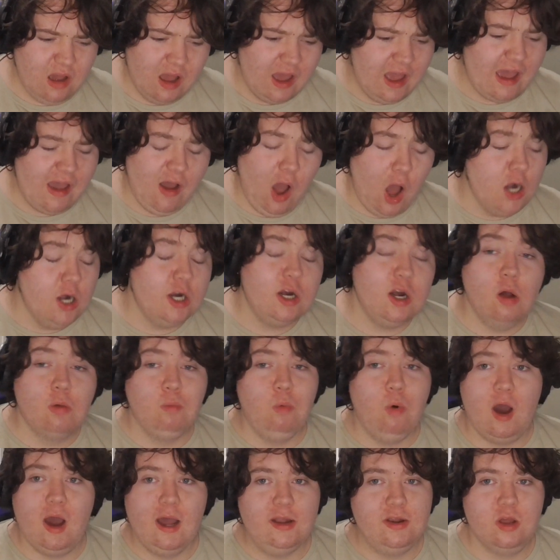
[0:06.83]
it? I, I don't know
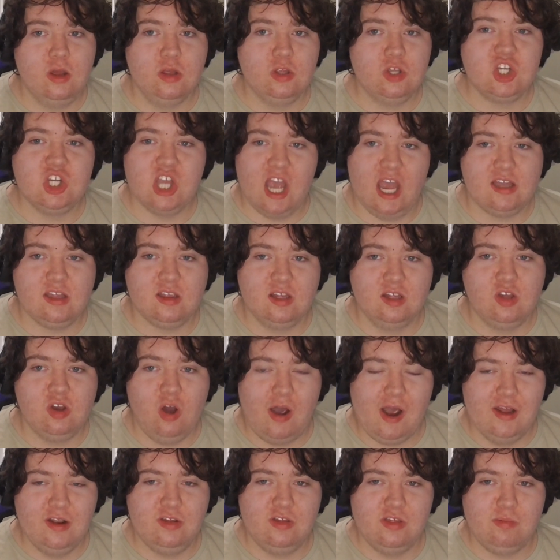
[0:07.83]
why I don't check the
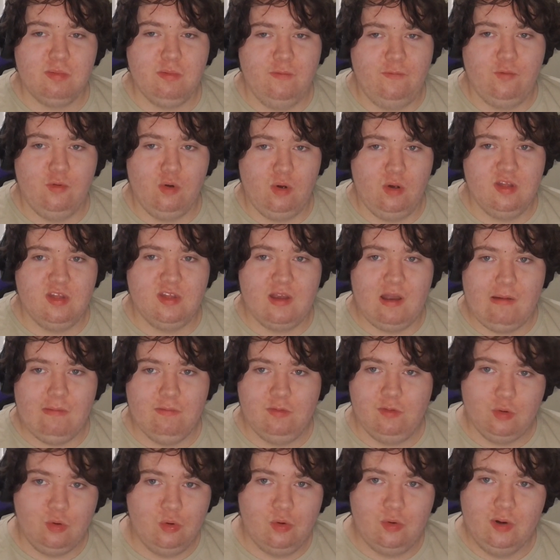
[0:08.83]
titles before I
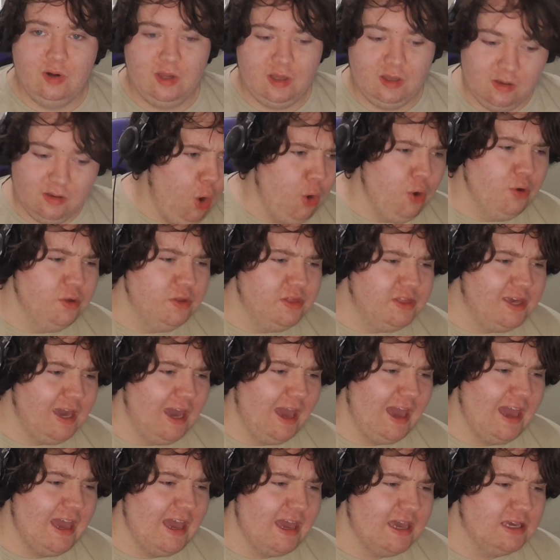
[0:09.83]
start recording. O
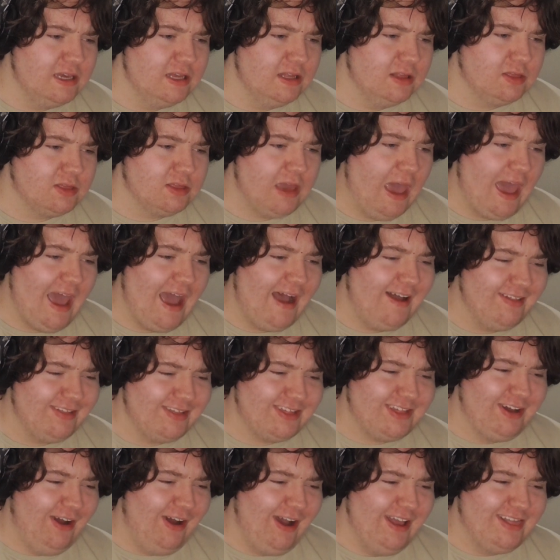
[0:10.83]
T, the
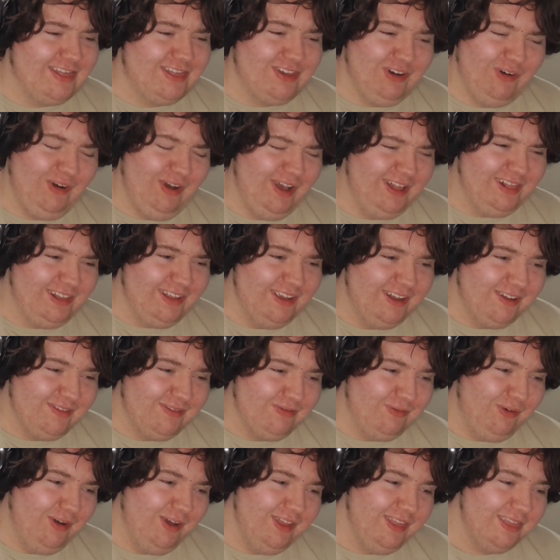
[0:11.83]
outside toilet.
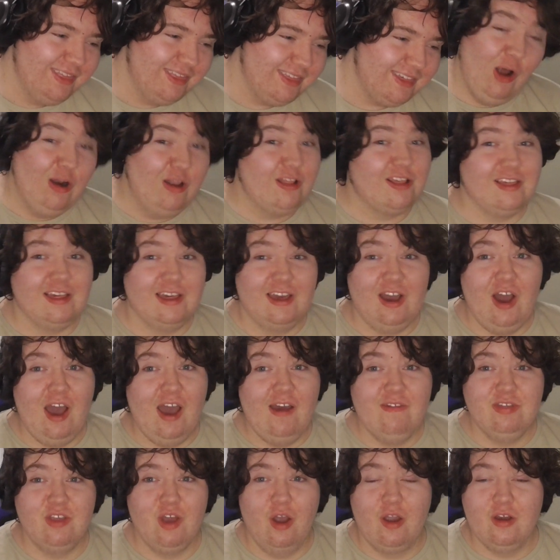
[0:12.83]
What? Honestly, I
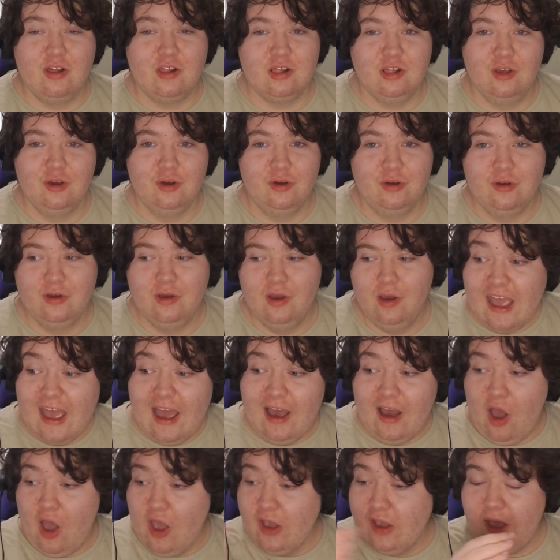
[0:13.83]
have no clue.
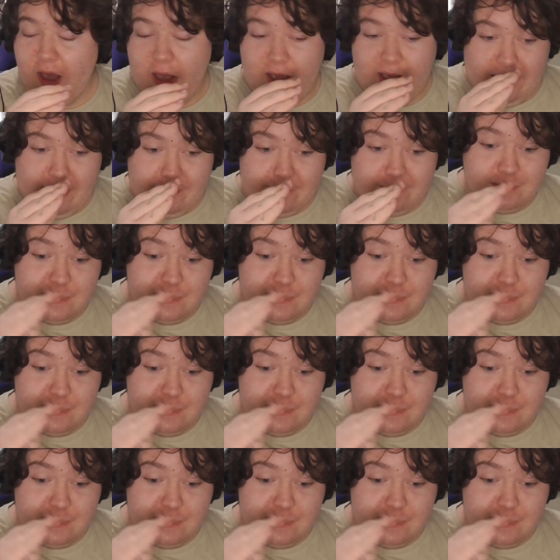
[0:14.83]
Now, okay.